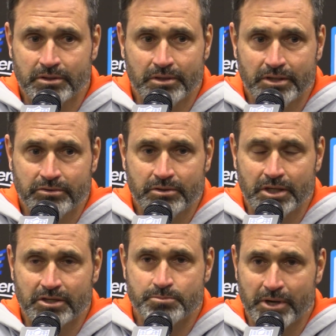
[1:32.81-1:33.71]
And that's
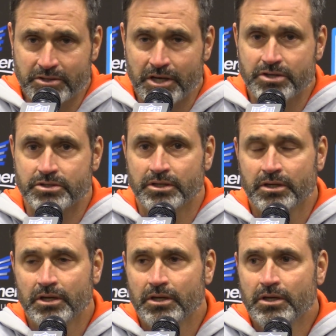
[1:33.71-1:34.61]
the
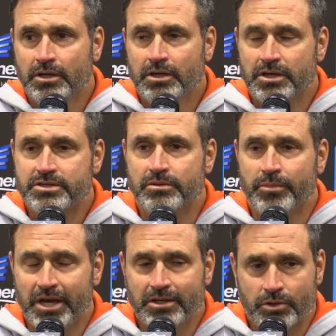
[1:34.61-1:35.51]
expectation, is to
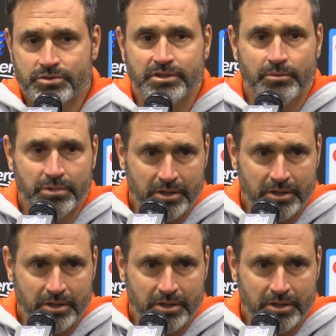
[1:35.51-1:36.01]
make those type